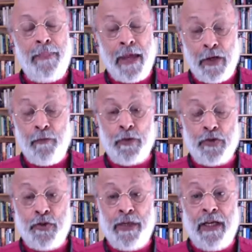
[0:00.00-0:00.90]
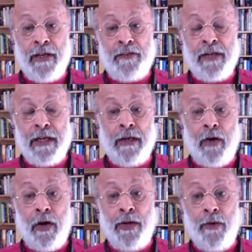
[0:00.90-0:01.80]
Thank you for joining us here
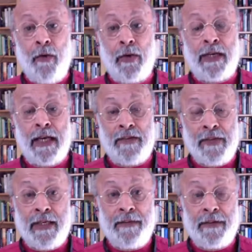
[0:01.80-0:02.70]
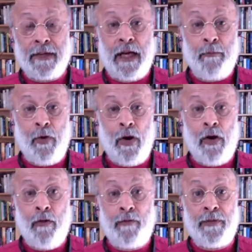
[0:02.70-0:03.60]
on Organizing in the Time
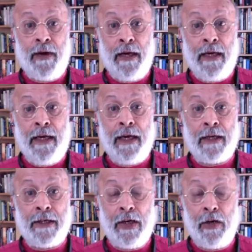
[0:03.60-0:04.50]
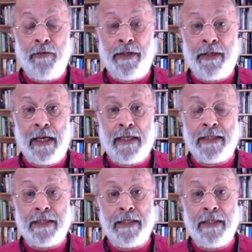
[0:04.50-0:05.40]
of
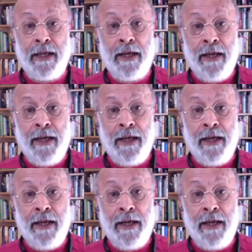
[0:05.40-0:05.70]
COVID-19.